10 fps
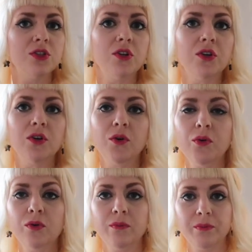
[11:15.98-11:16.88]

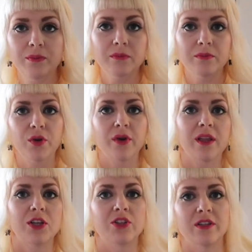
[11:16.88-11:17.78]
too
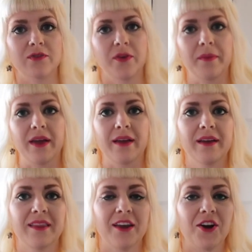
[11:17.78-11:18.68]
bootylicious for me.
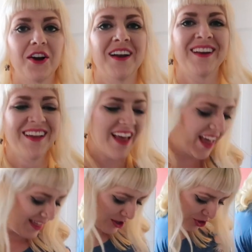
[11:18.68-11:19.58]

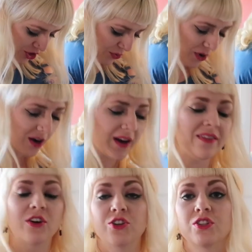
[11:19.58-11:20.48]
They're short
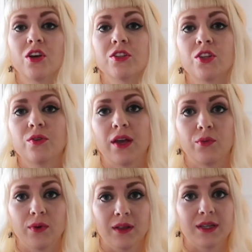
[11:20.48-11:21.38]
and they're just also like
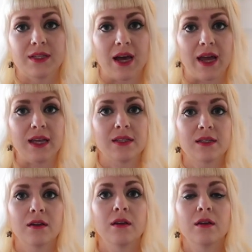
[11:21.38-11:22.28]
really tight.